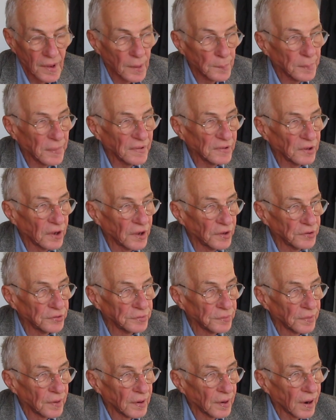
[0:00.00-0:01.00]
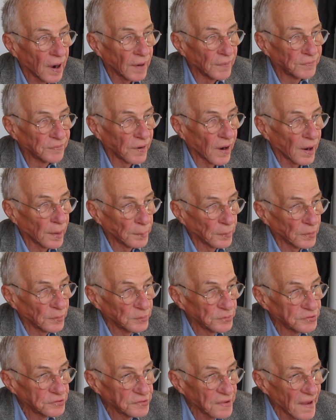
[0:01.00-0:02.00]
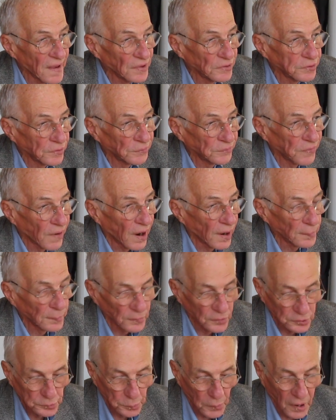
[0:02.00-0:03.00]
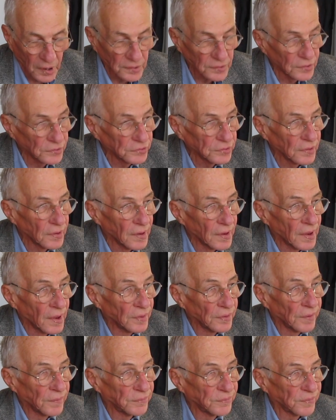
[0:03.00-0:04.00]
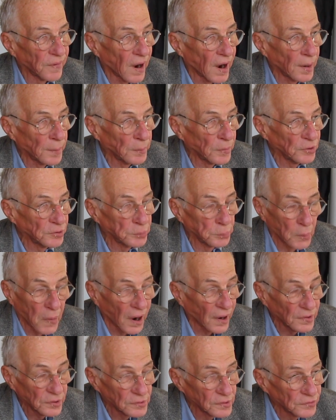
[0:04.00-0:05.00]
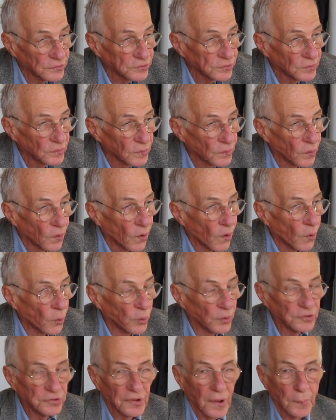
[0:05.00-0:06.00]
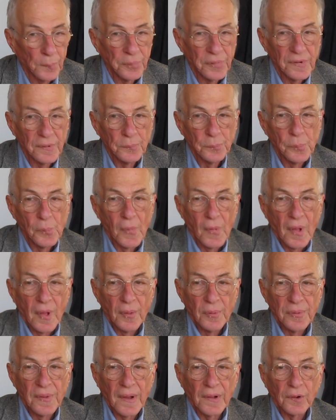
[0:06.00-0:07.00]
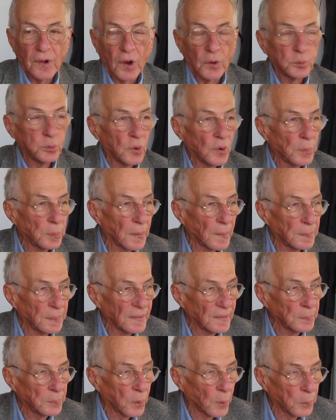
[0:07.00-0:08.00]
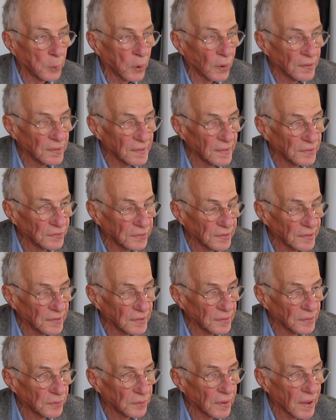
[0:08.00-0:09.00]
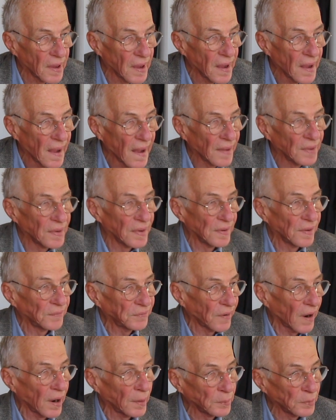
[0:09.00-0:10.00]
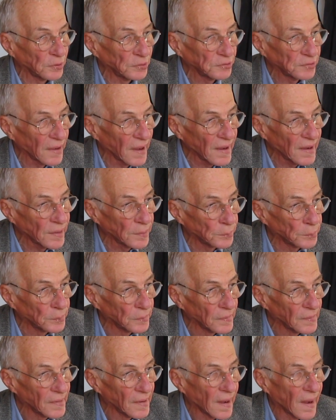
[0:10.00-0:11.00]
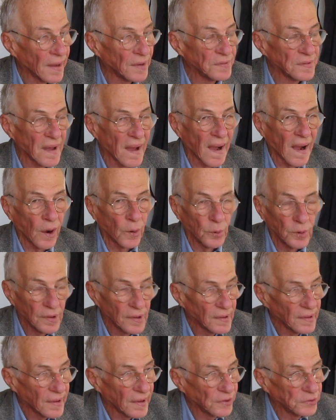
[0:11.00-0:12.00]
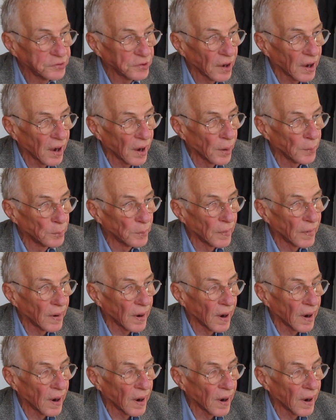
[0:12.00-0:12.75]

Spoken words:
because a farmer stands in farmers' markets. The farmers' markets was something that a group of people put into, and then the farmers came. And now it's a